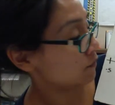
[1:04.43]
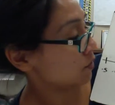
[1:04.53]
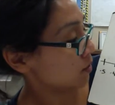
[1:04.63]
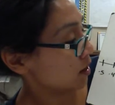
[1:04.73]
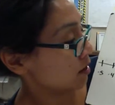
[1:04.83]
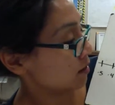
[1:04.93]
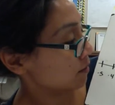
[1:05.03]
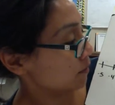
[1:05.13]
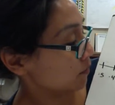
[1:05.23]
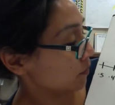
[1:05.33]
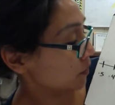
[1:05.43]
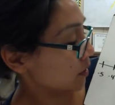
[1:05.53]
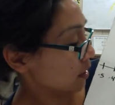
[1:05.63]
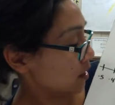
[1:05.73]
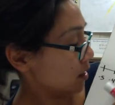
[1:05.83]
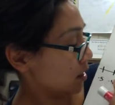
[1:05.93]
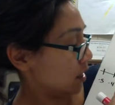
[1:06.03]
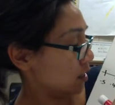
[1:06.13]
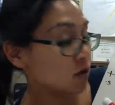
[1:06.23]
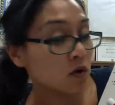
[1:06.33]
3
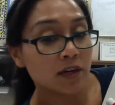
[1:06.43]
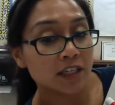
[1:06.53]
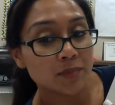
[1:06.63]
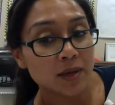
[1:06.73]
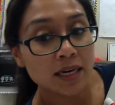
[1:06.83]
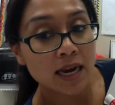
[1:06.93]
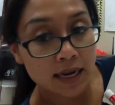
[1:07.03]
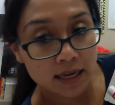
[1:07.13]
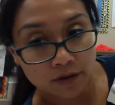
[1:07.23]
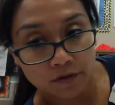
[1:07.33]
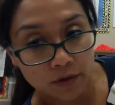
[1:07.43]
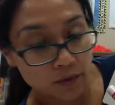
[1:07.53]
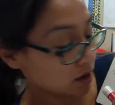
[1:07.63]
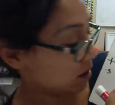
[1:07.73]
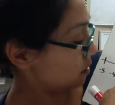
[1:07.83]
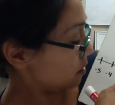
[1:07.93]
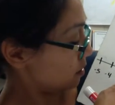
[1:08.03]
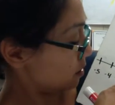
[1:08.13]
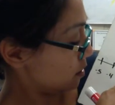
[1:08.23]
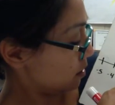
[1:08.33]
is going to be negative 3,
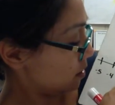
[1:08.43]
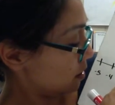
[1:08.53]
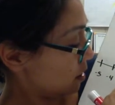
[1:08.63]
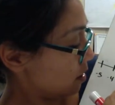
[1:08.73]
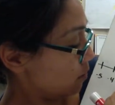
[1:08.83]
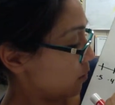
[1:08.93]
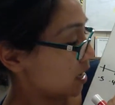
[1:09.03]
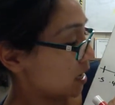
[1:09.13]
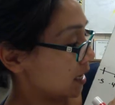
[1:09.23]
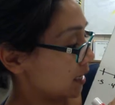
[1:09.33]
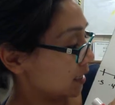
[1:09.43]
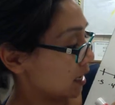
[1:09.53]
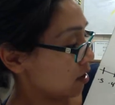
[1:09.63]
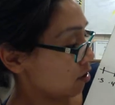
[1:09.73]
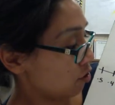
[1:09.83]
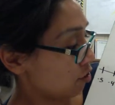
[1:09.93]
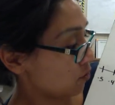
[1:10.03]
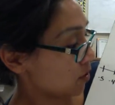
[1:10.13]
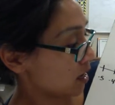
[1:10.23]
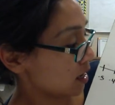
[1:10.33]
because
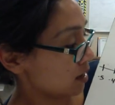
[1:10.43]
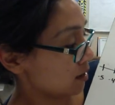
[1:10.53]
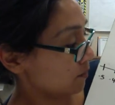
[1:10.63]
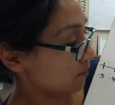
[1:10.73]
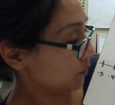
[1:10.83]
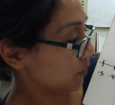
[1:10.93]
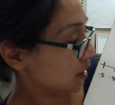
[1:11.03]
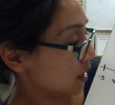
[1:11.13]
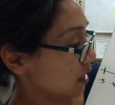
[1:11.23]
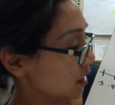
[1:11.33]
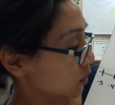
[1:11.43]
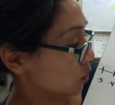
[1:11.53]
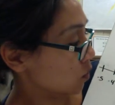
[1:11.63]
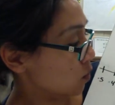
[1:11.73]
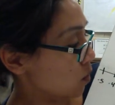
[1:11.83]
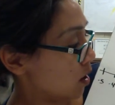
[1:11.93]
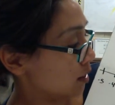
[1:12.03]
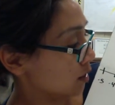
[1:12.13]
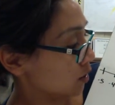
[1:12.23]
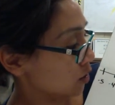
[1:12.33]
3 is
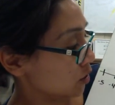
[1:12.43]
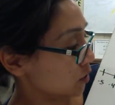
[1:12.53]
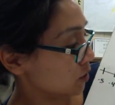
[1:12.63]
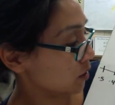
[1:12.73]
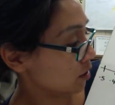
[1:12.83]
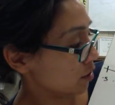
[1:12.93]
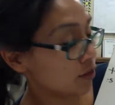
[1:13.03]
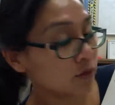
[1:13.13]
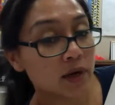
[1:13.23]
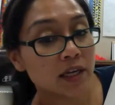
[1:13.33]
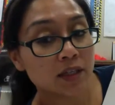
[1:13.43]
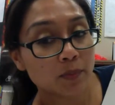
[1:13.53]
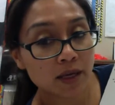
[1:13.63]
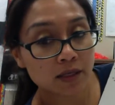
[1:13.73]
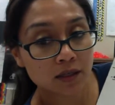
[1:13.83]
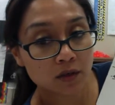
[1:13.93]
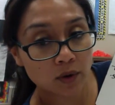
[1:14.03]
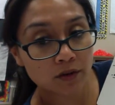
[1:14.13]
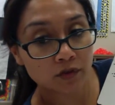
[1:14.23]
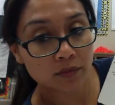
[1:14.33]
1, 2, 3 spaces away
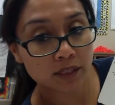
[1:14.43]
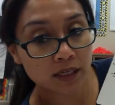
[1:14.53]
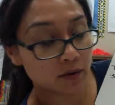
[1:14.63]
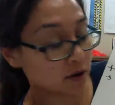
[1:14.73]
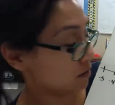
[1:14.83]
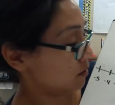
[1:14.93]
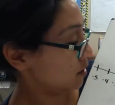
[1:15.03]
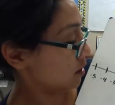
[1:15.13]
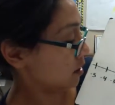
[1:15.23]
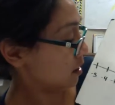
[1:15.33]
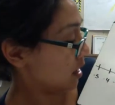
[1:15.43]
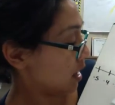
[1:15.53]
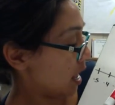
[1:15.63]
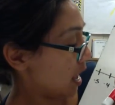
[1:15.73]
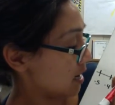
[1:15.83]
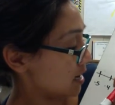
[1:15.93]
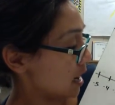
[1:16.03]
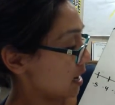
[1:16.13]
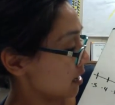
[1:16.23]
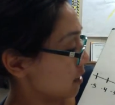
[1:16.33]
from 0, and
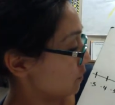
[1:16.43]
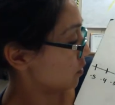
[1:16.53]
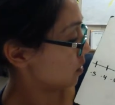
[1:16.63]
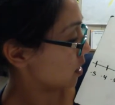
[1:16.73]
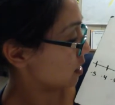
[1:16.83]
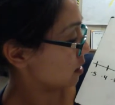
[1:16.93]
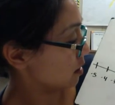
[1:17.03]
negative 3